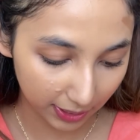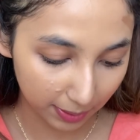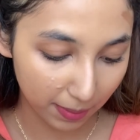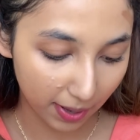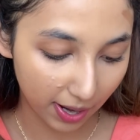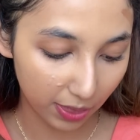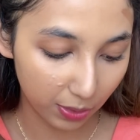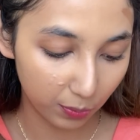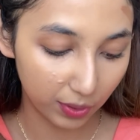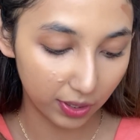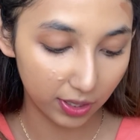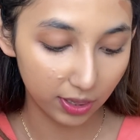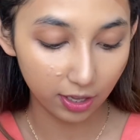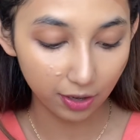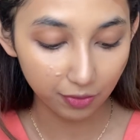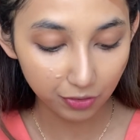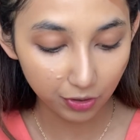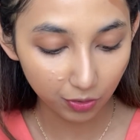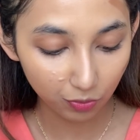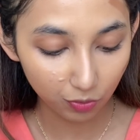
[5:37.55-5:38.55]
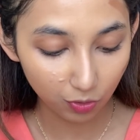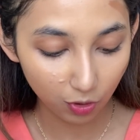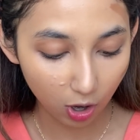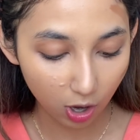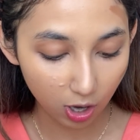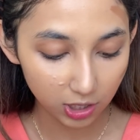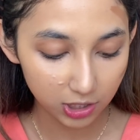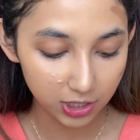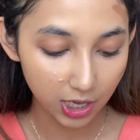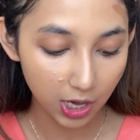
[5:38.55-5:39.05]
By the way, love your
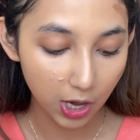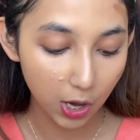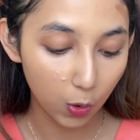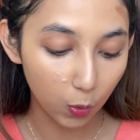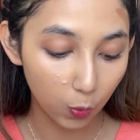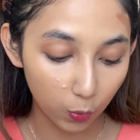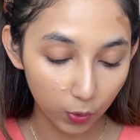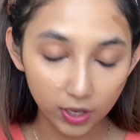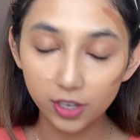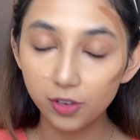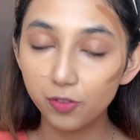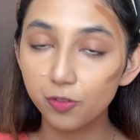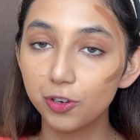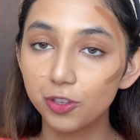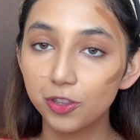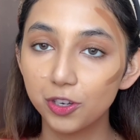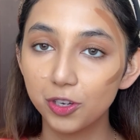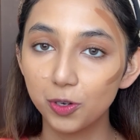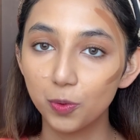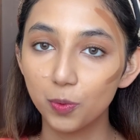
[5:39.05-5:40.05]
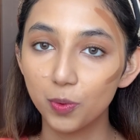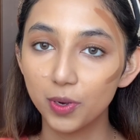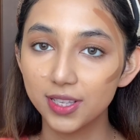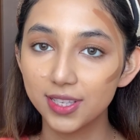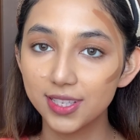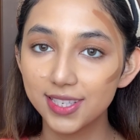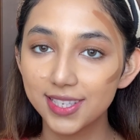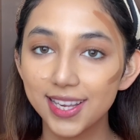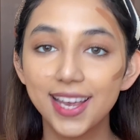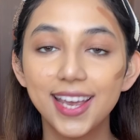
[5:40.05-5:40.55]
vlogs, waiting for the new
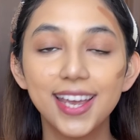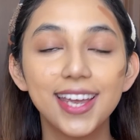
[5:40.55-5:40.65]
ones.